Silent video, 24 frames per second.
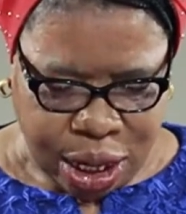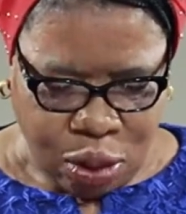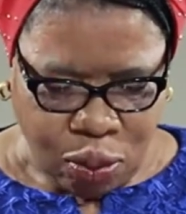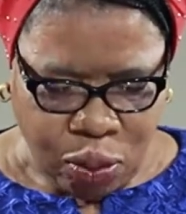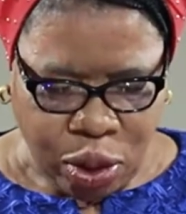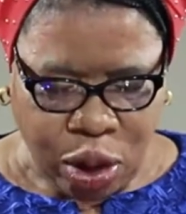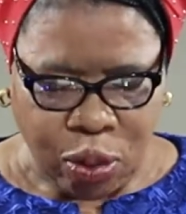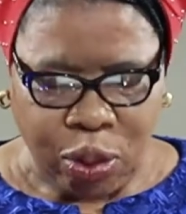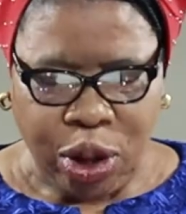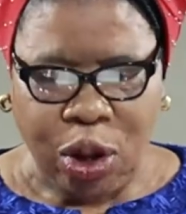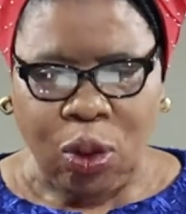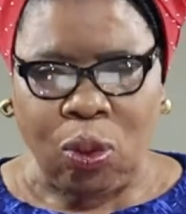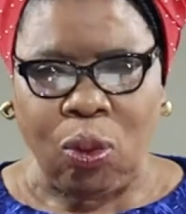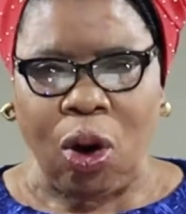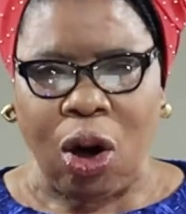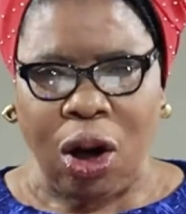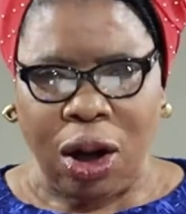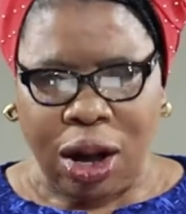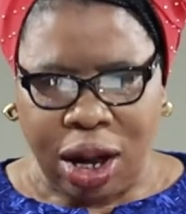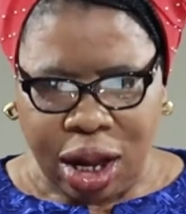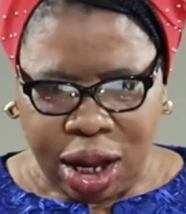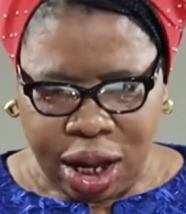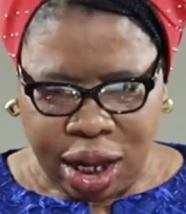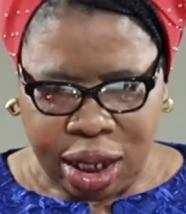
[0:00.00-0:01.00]
We will
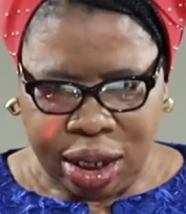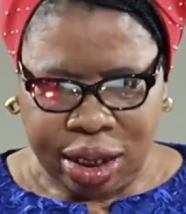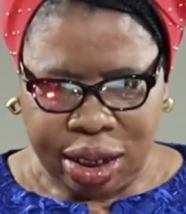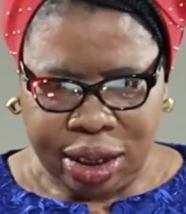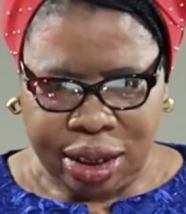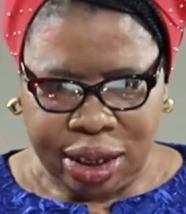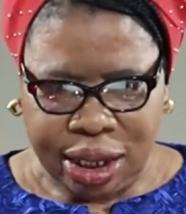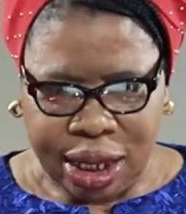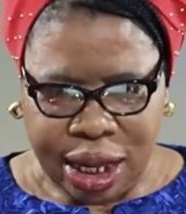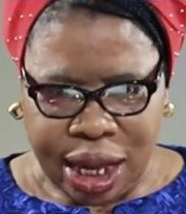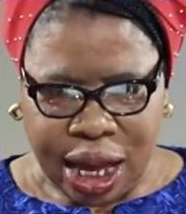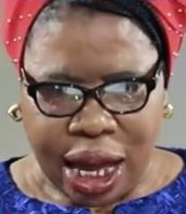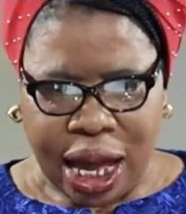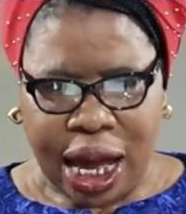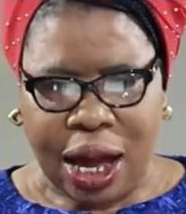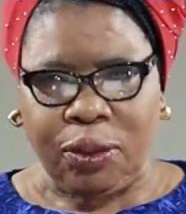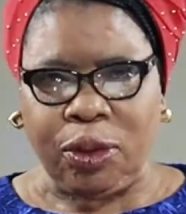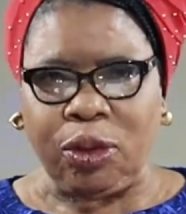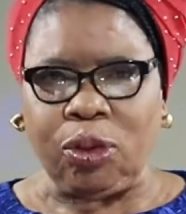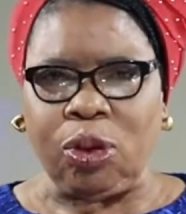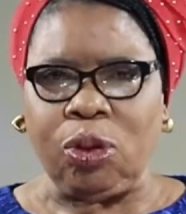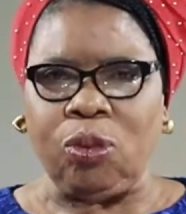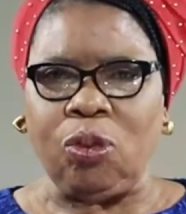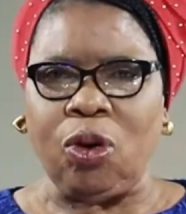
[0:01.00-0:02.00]
work,
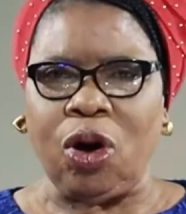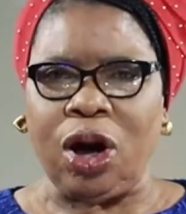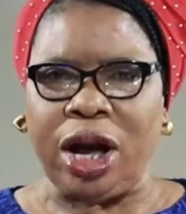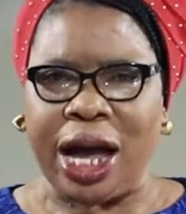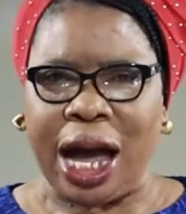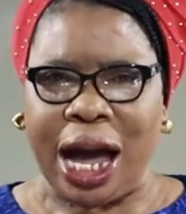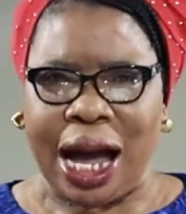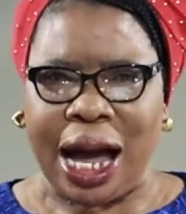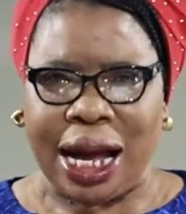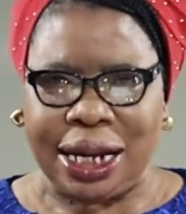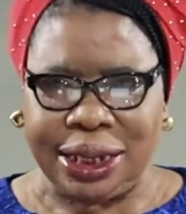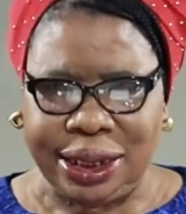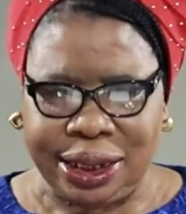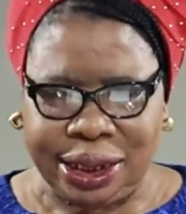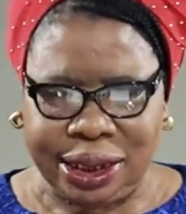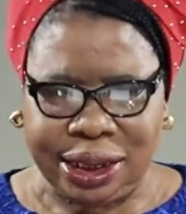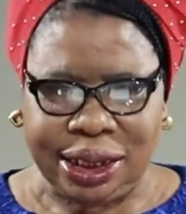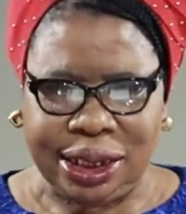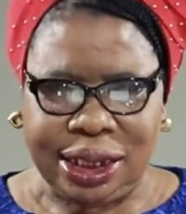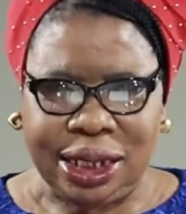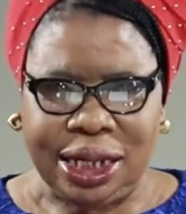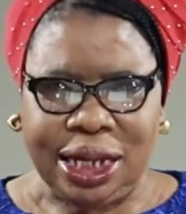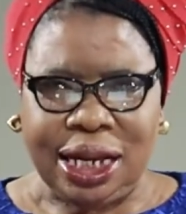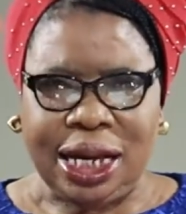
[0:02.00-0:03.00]
and we will work hard,
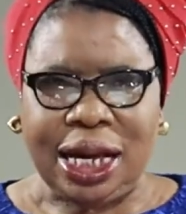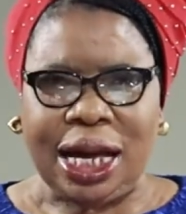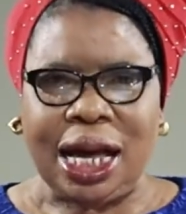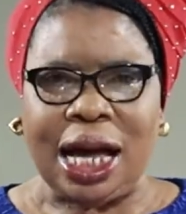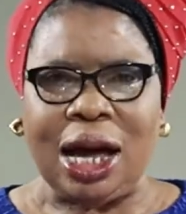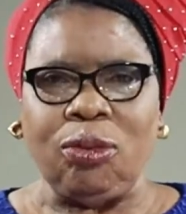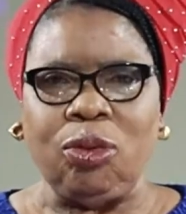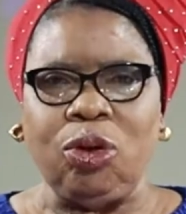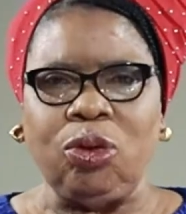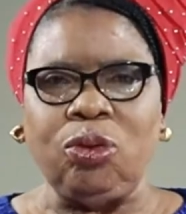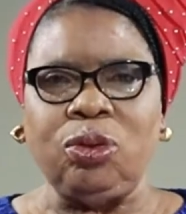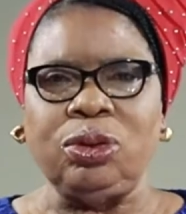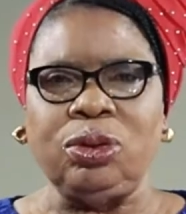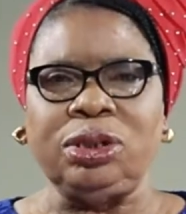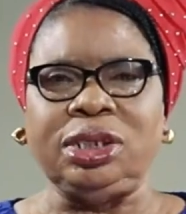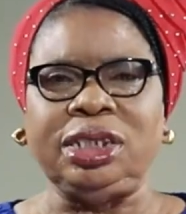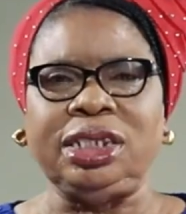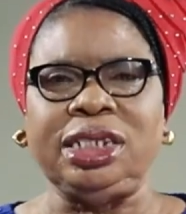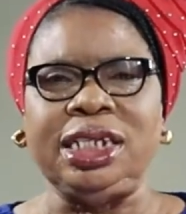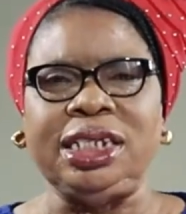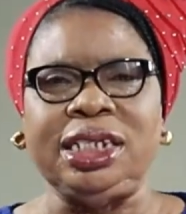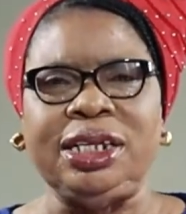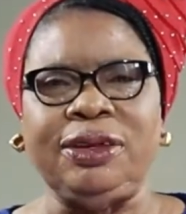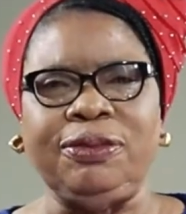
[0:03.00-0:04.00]
and we will
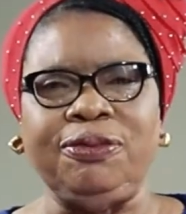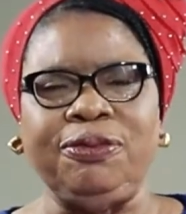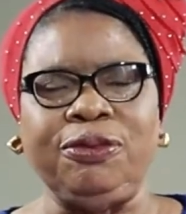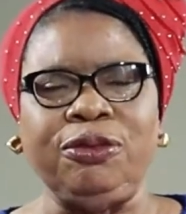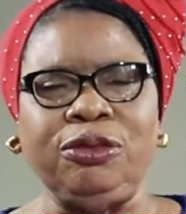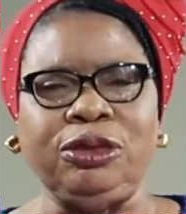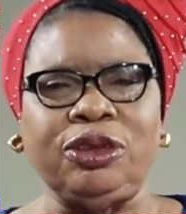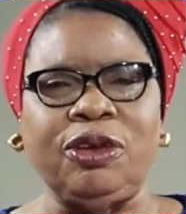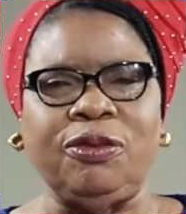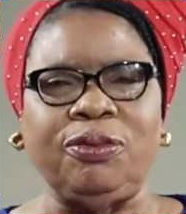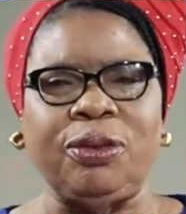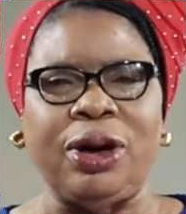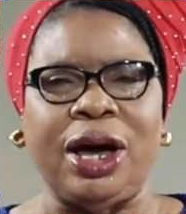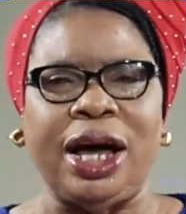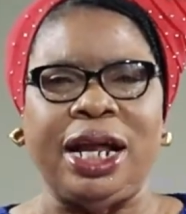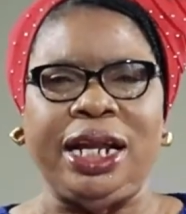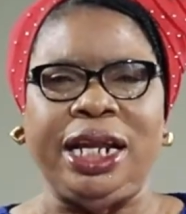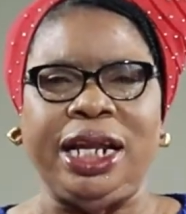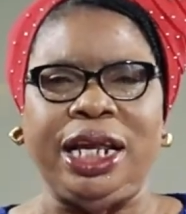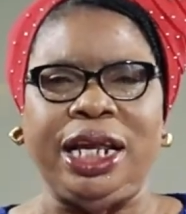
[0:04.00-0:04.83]
see the fruit of our